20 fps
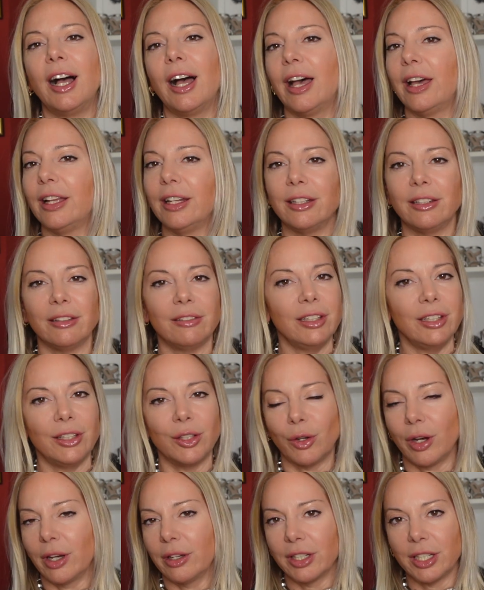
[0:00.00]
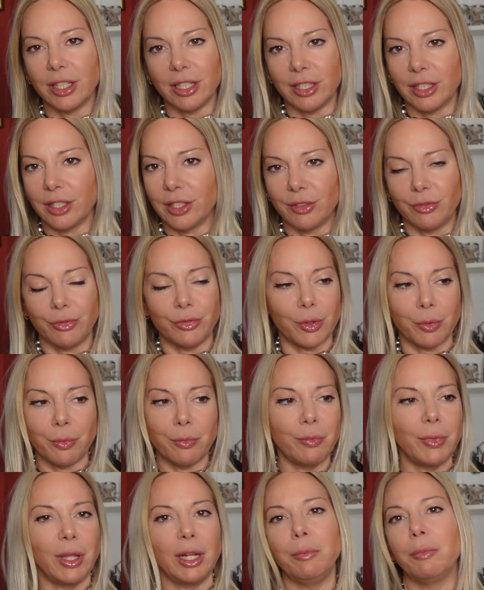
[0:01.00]
And you know, I heard
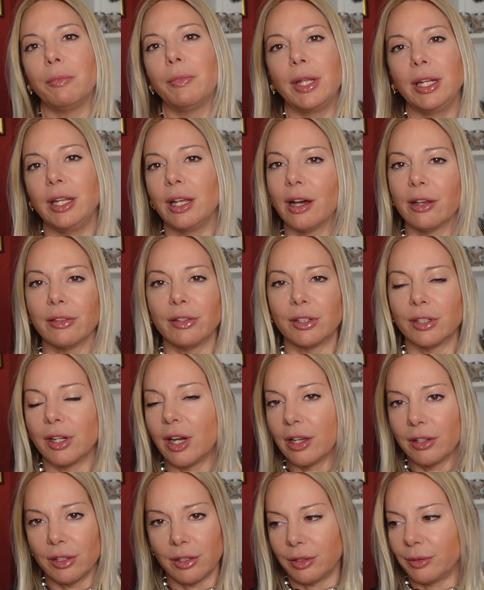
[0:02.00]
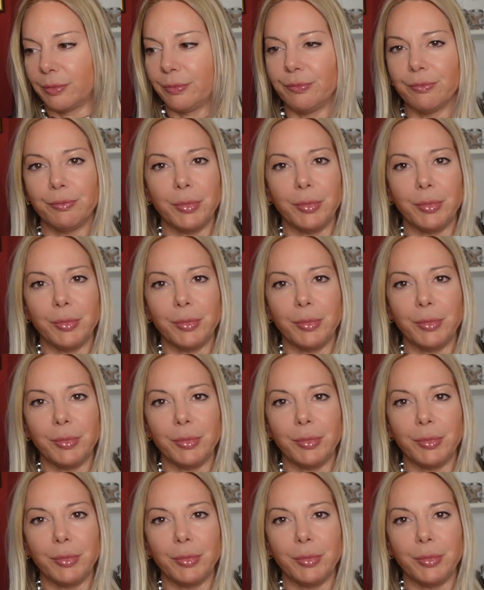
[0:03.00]
from many other either